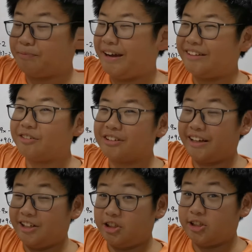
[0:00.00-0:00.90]
may look
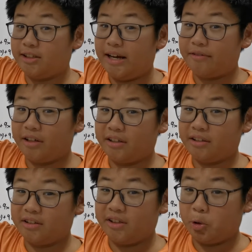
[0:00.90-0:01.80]
like a generic
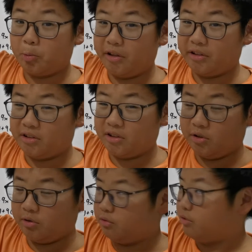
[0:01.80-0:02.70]
cubic to
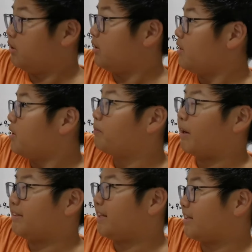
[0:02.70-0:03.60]
you, but